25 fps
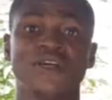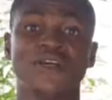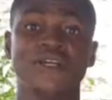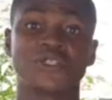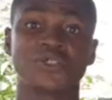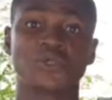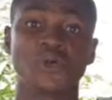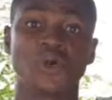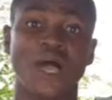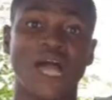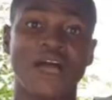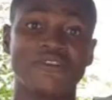
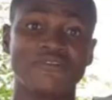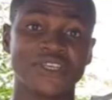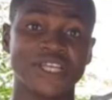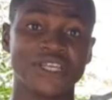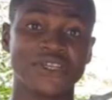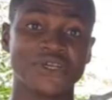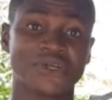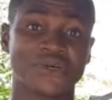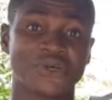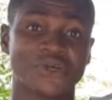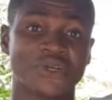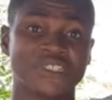So after
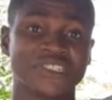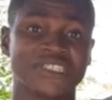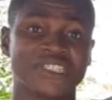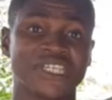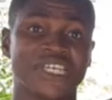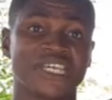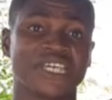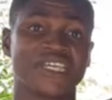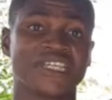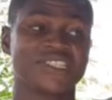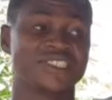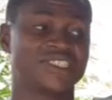you cross
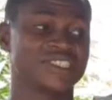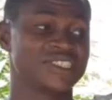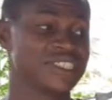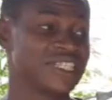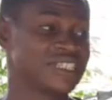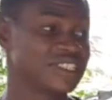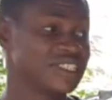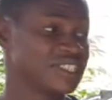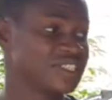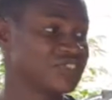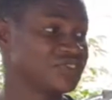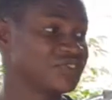them, it is
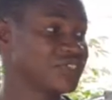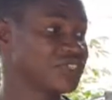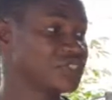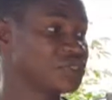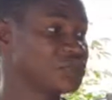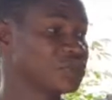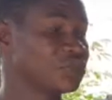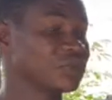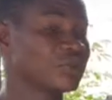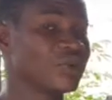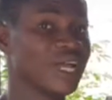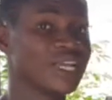necessary
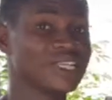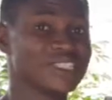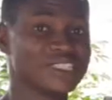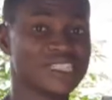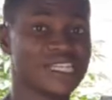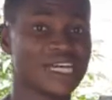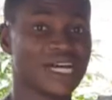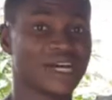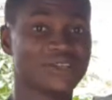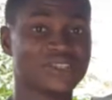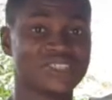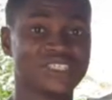to write
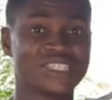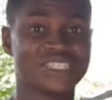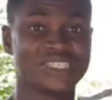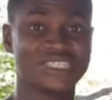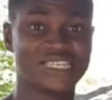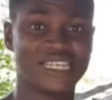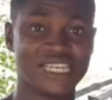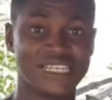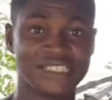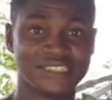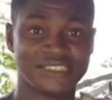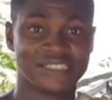down the
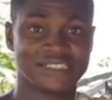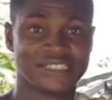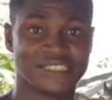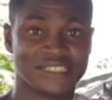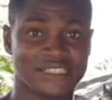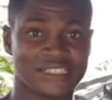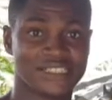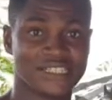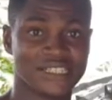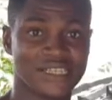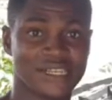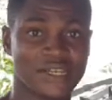
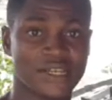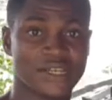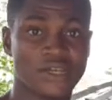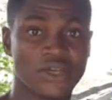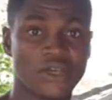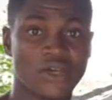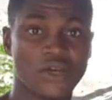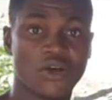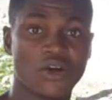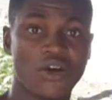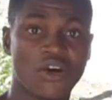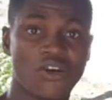dates
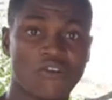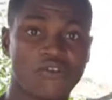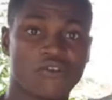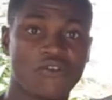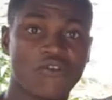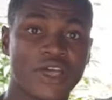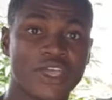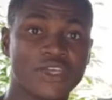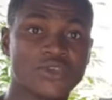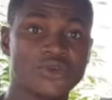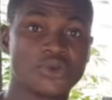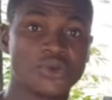of
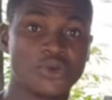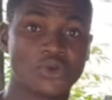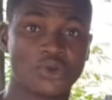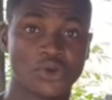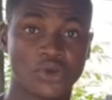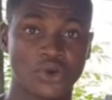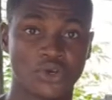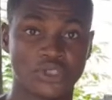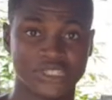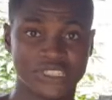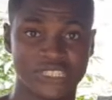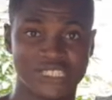when you
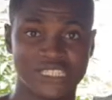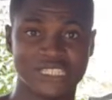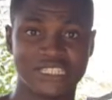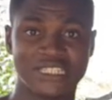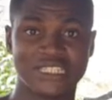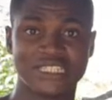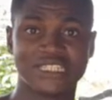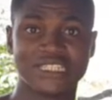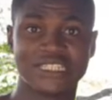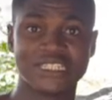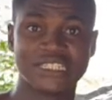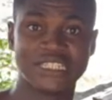cross
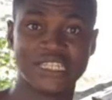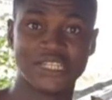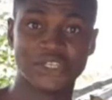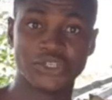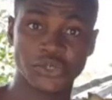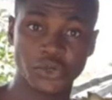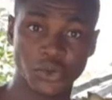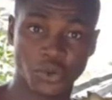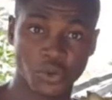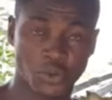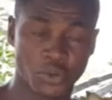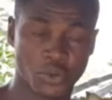the
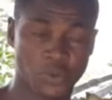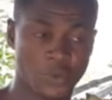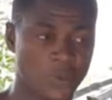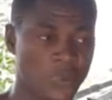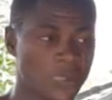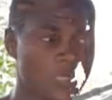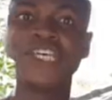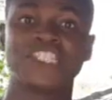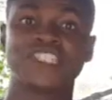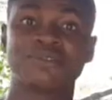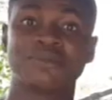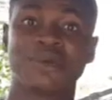doe.
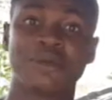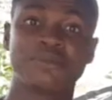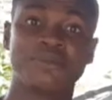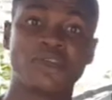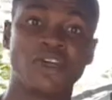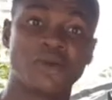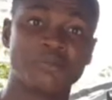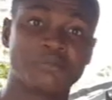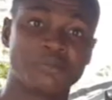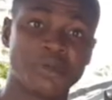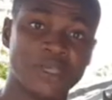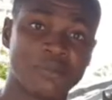It might be
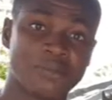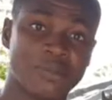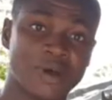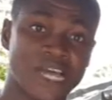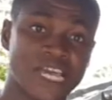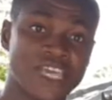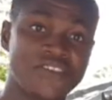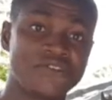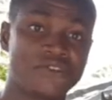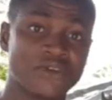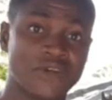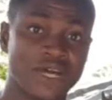on
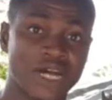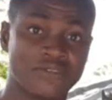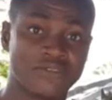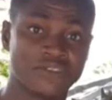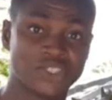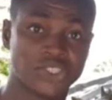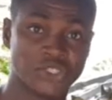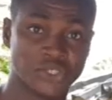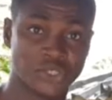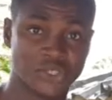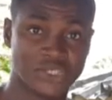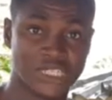paper if you have
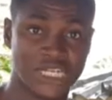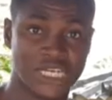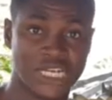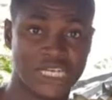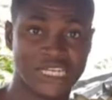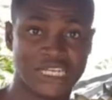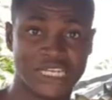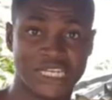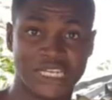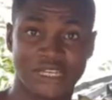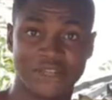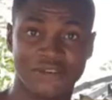a jotter
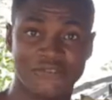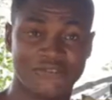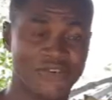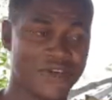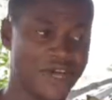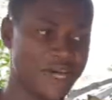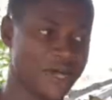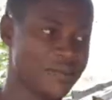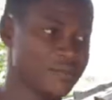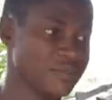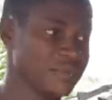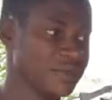in the
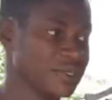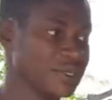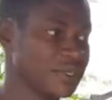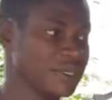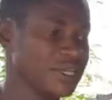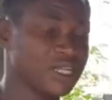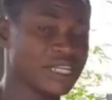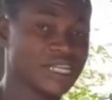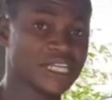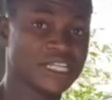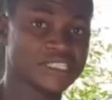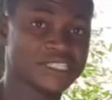farm.
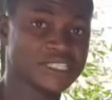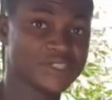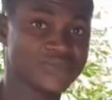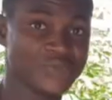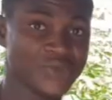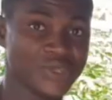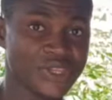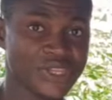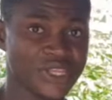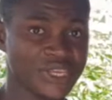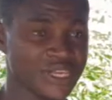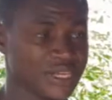Let it
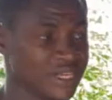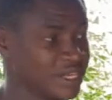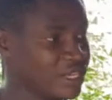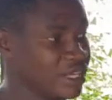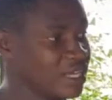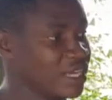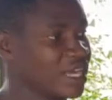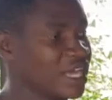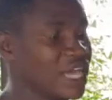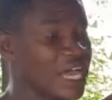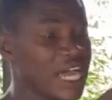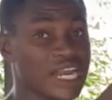be there.
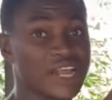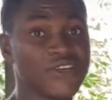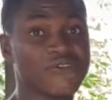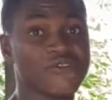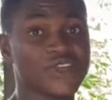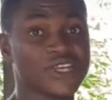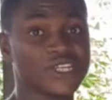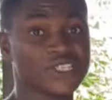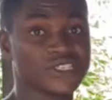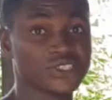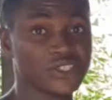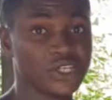And if
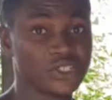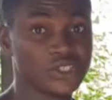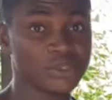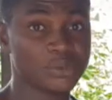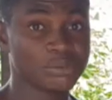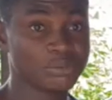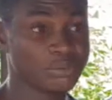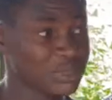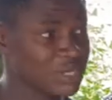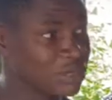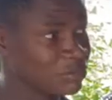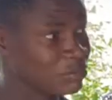it is not
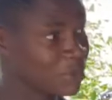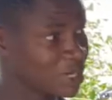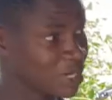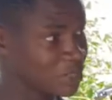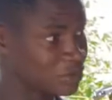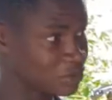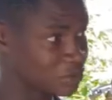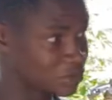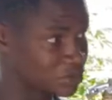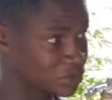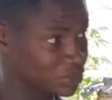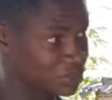on paper,
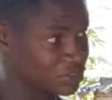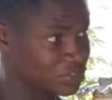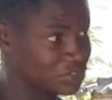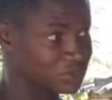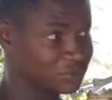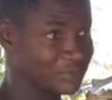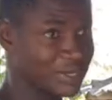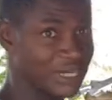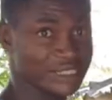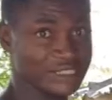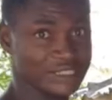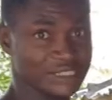you could just
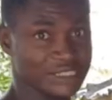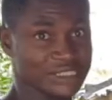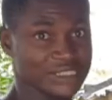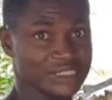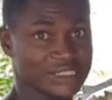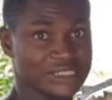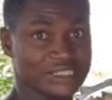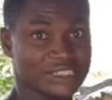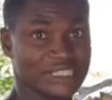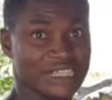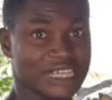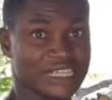write
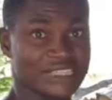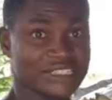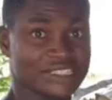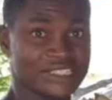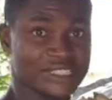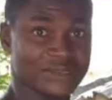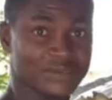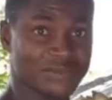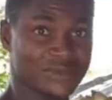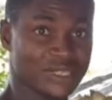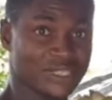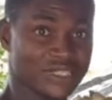it like
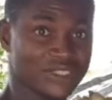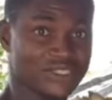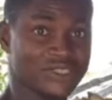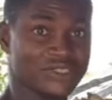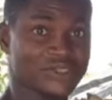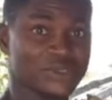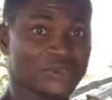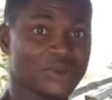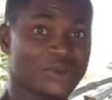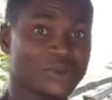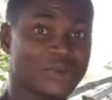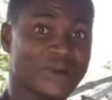this place.
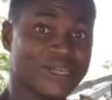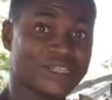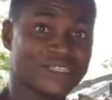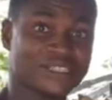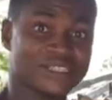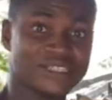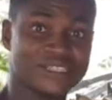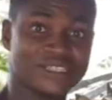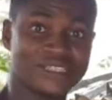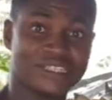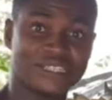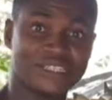You
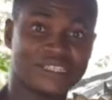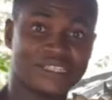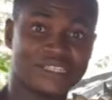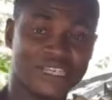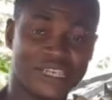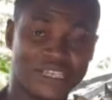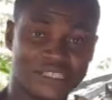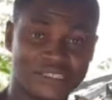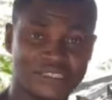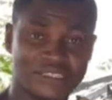write the day.